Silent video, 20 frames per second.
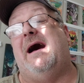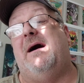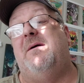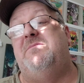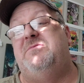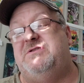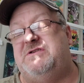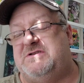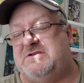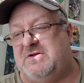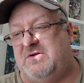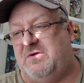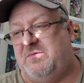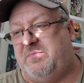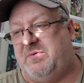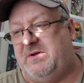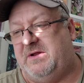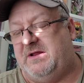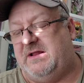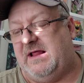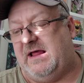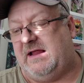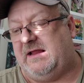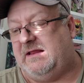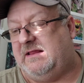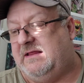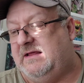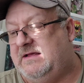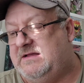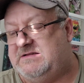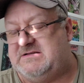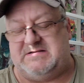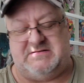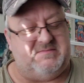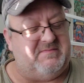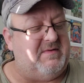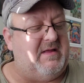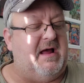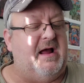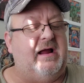I'm just going to put it like
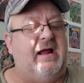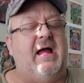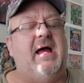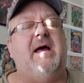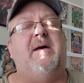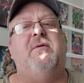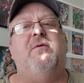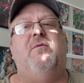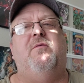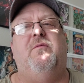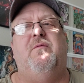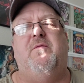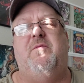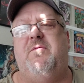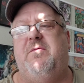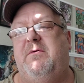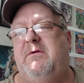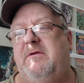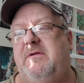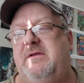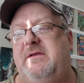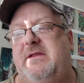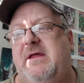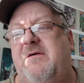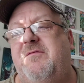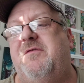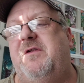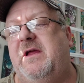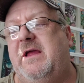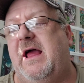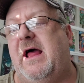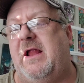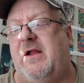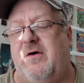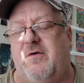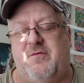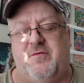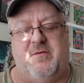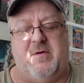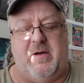this. I definitely got
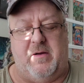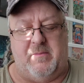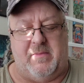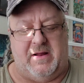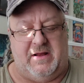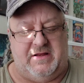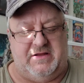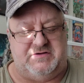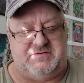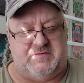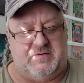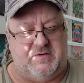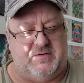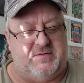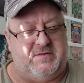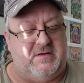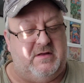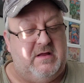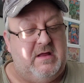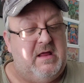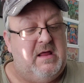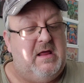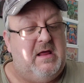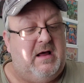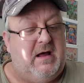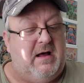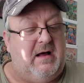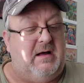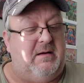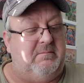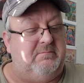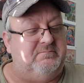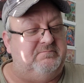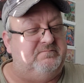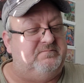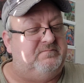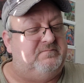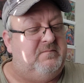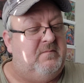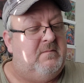over our money's worth.
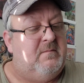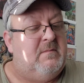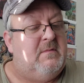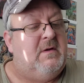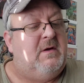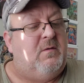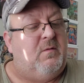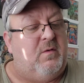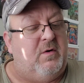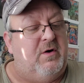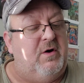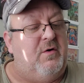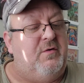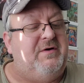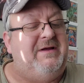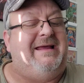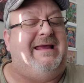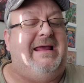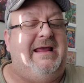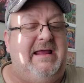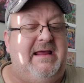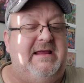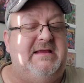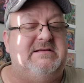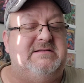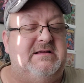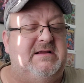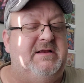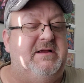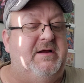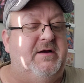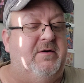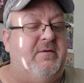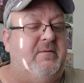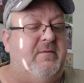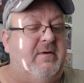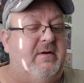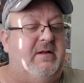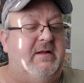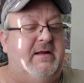There were no keys in here,
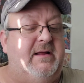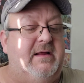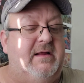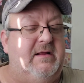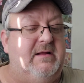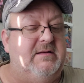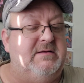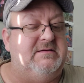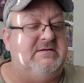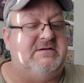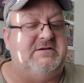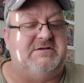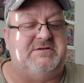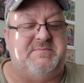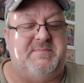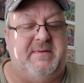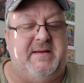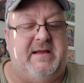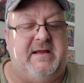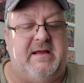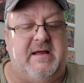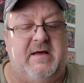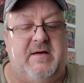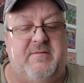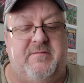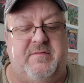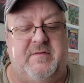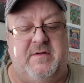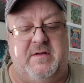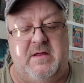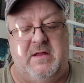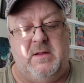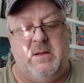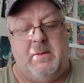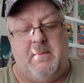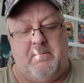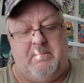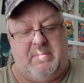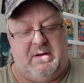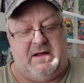really, to speak of.
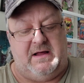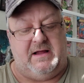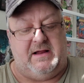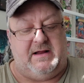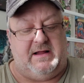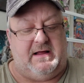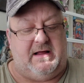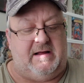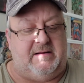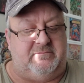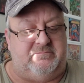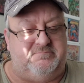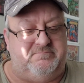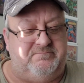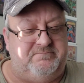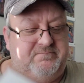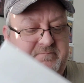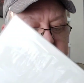But